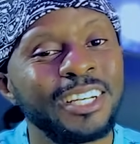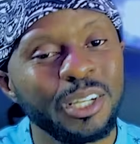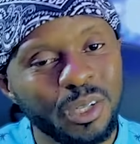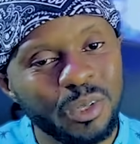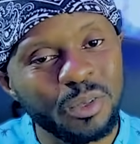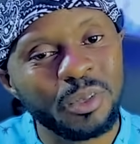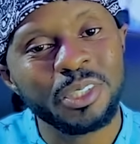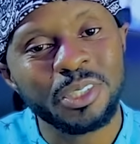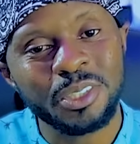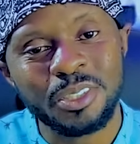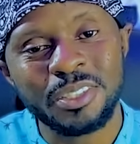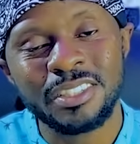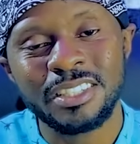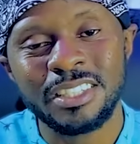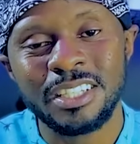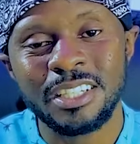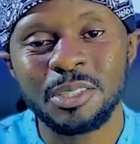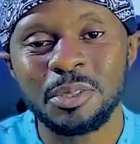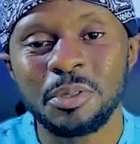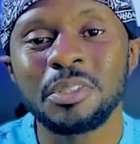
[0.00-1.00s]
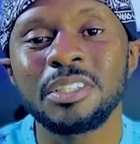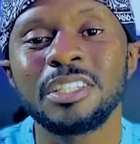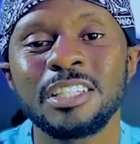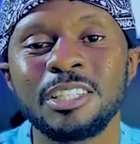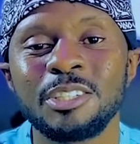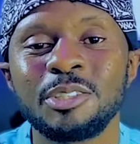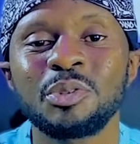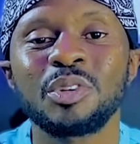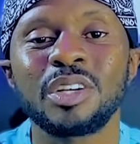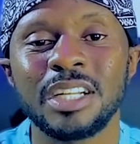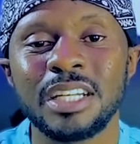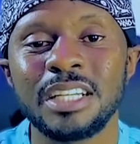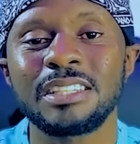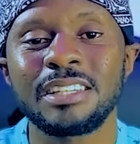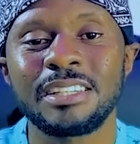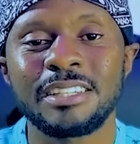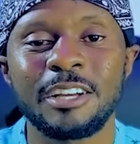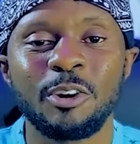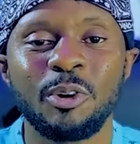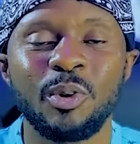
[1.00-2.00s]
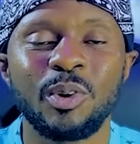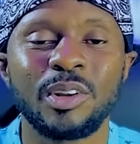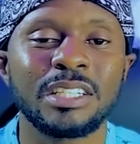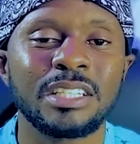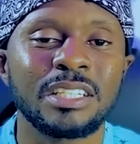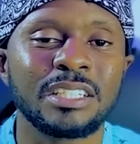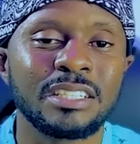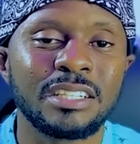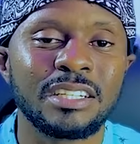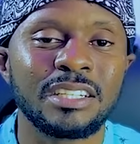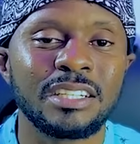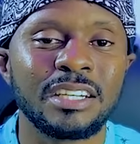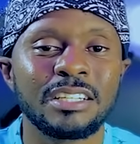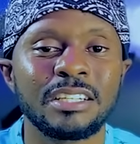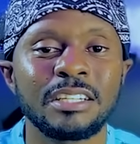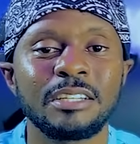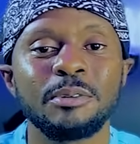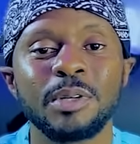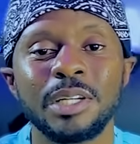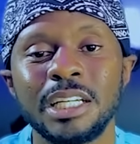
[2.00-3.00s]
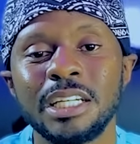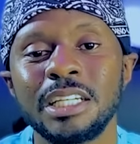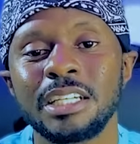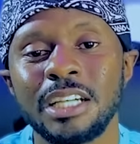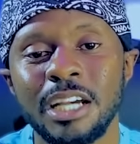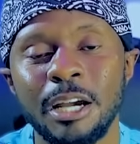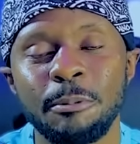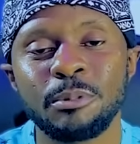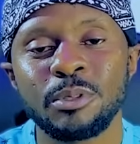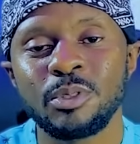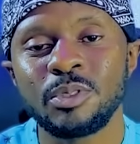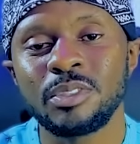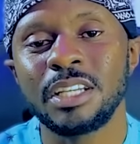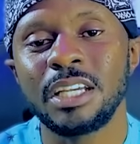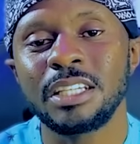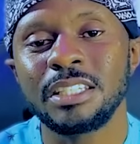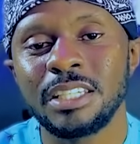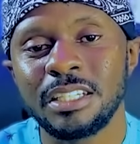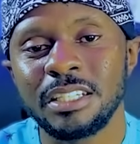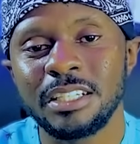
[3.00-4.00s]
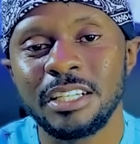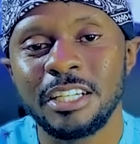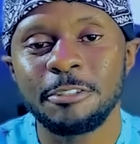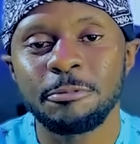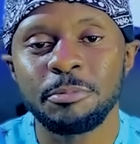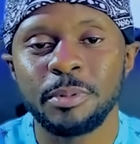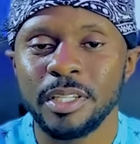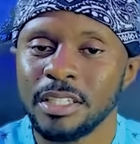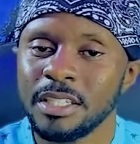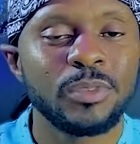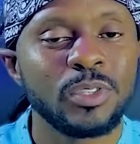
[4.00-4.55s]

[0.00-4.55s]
questions that you need to raise as a content creator when it comes to such engagements.